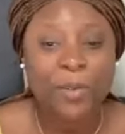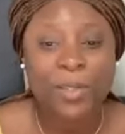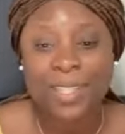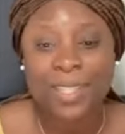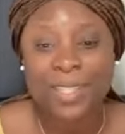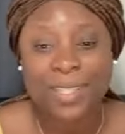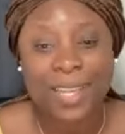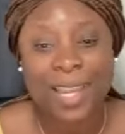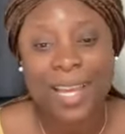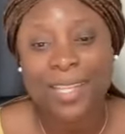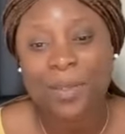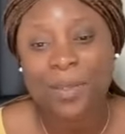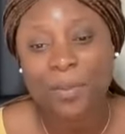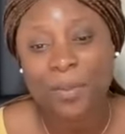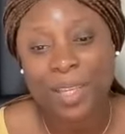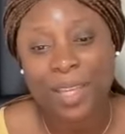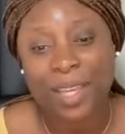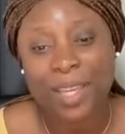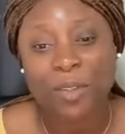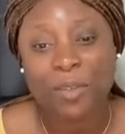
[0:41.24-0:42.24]
this last
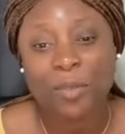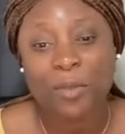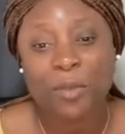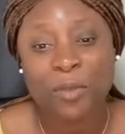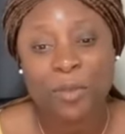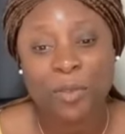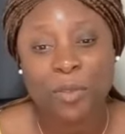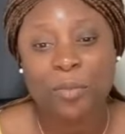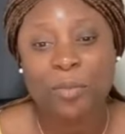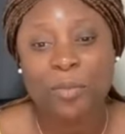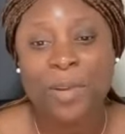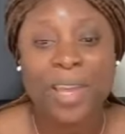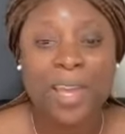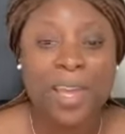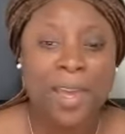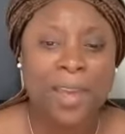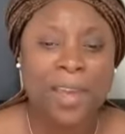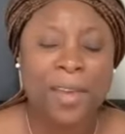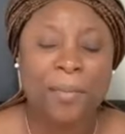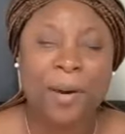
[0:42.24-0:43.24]
weekend through Zoom,
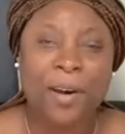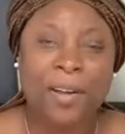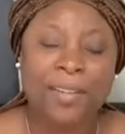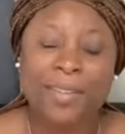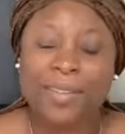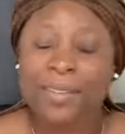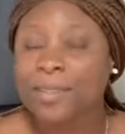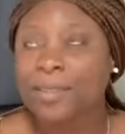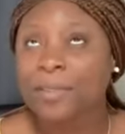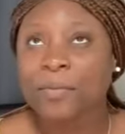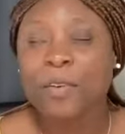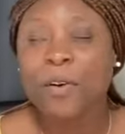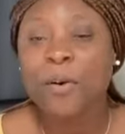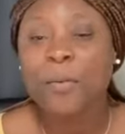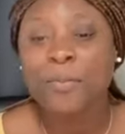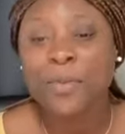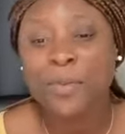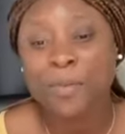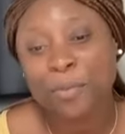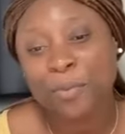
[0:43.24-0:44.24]
about
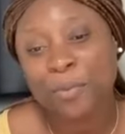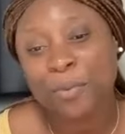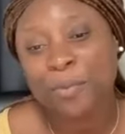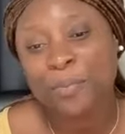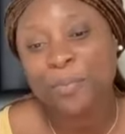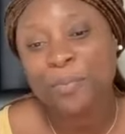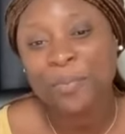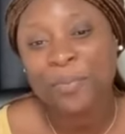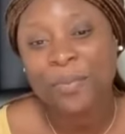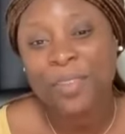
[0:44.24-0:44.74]
four people.